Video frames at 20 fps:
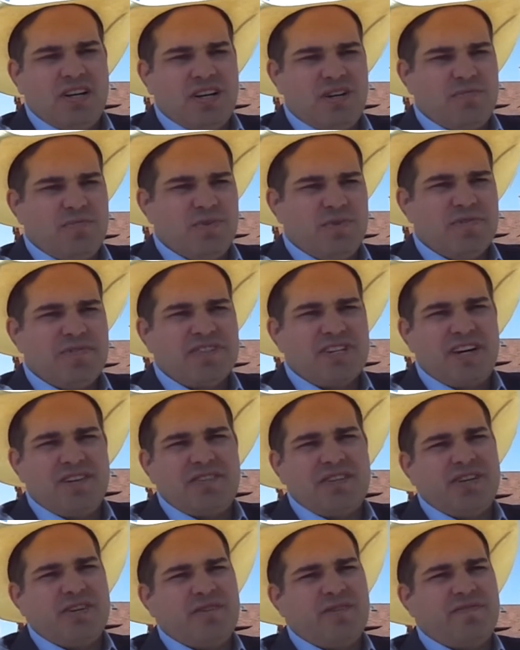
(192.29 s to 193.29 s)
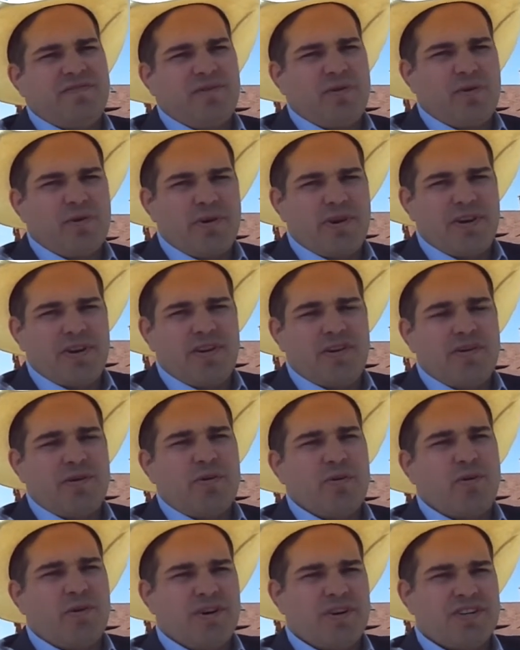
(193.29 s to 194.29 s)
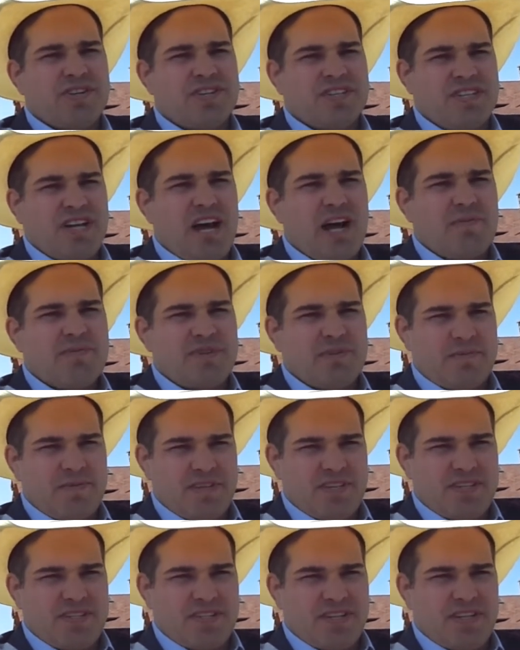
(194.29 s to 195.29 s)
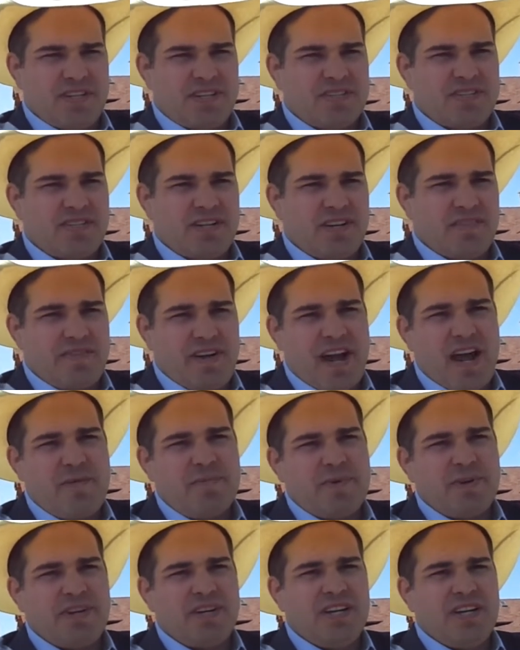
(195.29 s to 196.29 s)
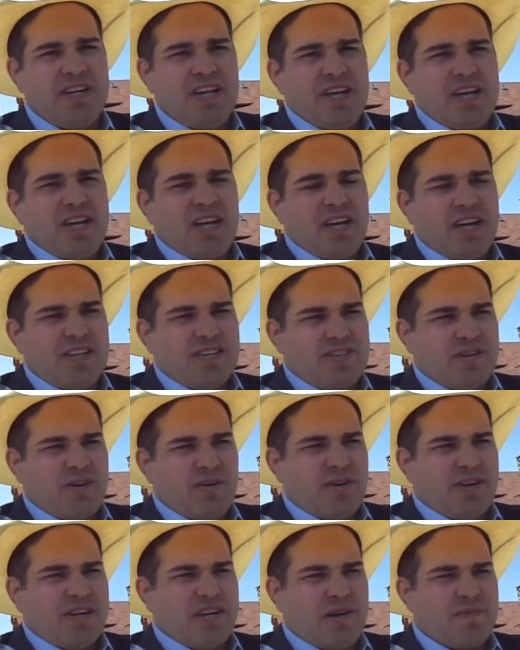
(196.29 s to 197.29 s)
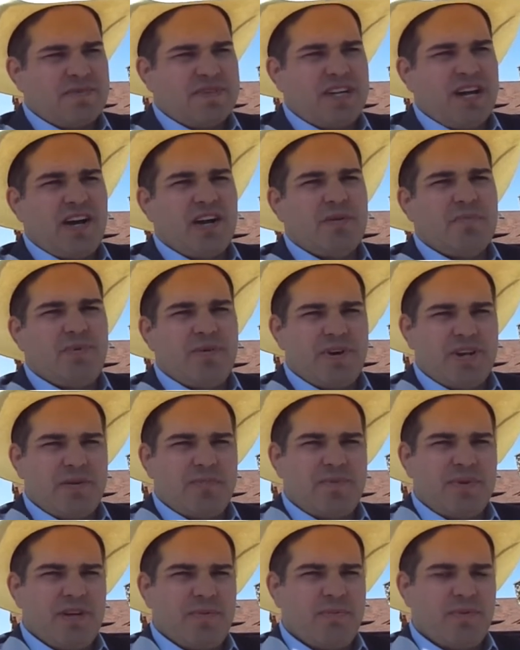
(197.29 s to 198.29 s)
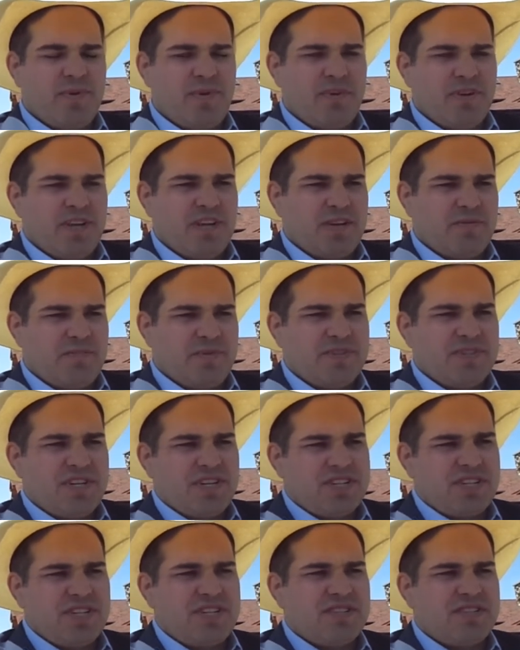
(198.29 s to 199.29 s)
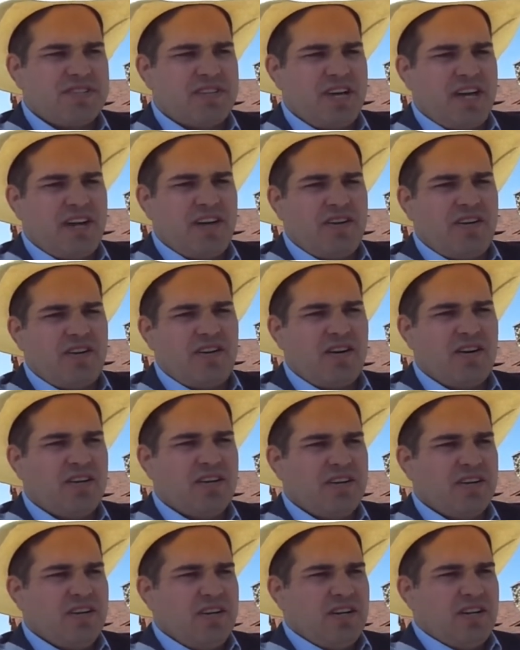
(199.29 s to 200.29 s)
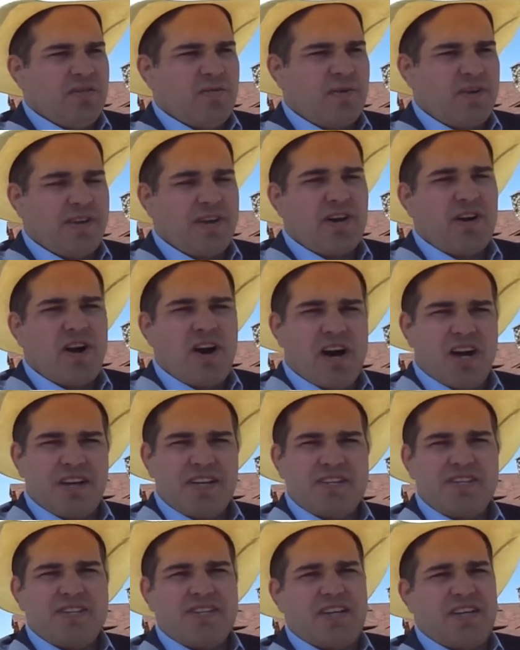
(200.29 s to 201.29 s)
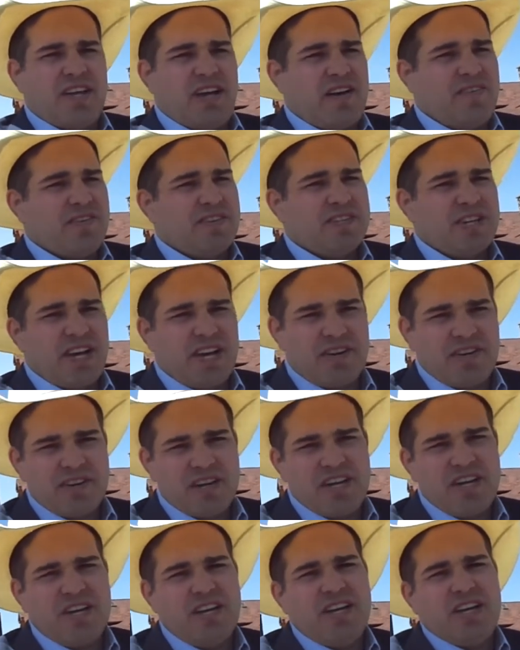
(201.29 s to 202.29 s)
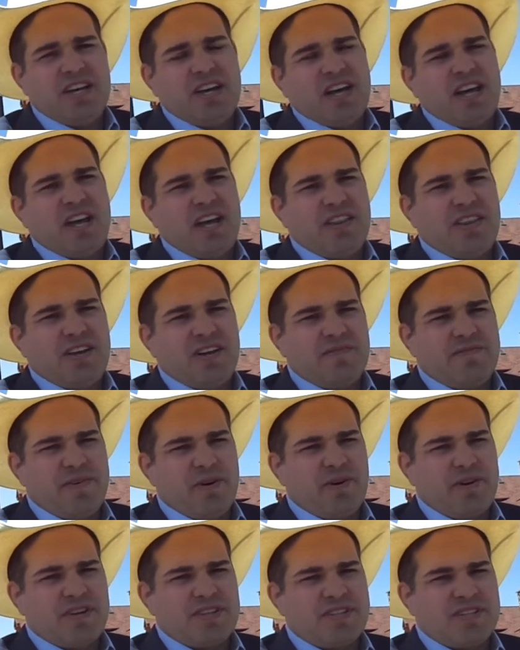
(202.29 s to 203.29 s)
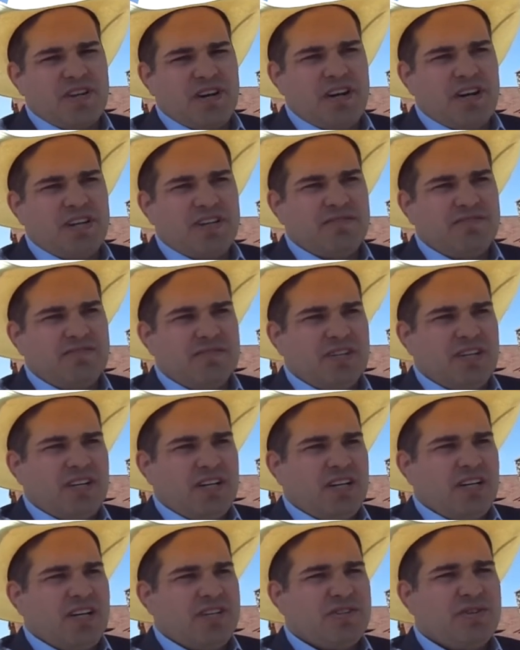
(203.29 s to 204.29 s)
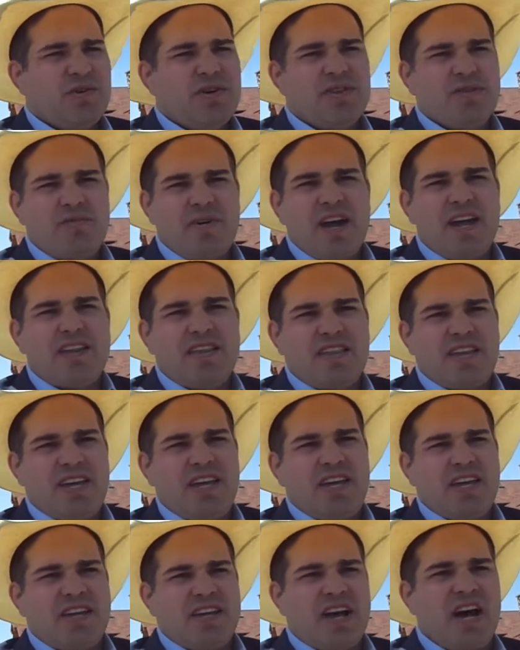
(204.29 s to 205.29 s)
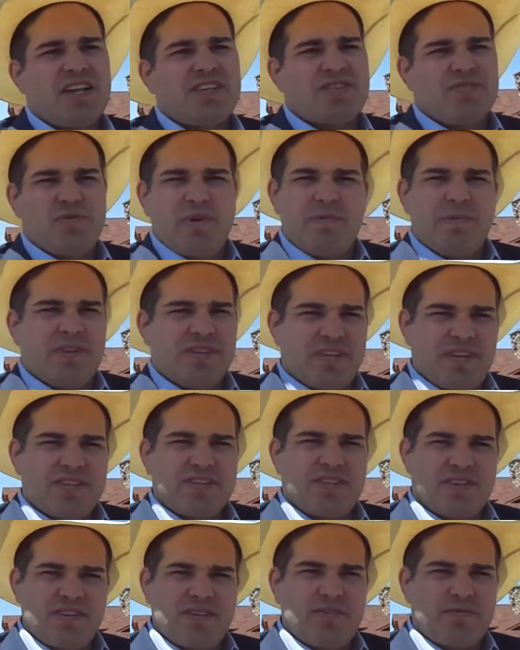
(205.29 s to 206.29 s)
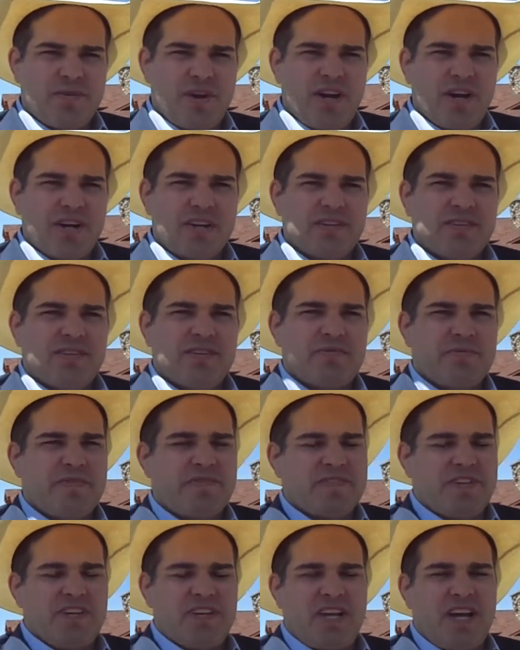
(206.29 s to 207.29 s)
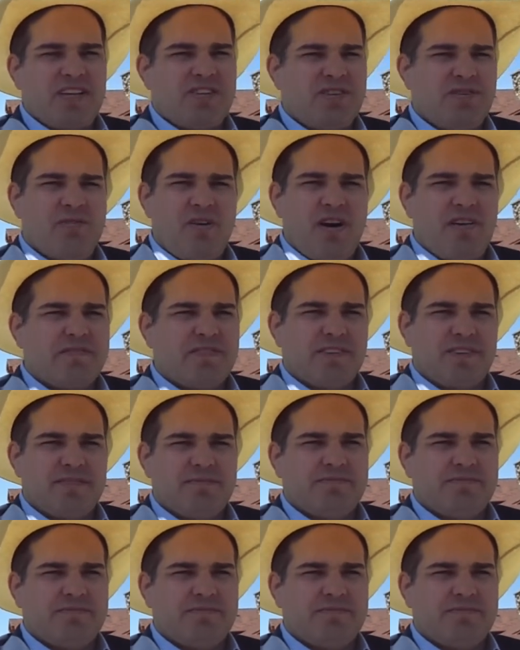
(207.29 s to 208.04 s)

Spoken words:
move South Dakota forward, in order to stop some of these things that have happened. And so it comes down to putting people in positions that are where they're honest and have integrity, and they're focused on doing the right thing and not sweeping things under the rug, because we've seen that too often.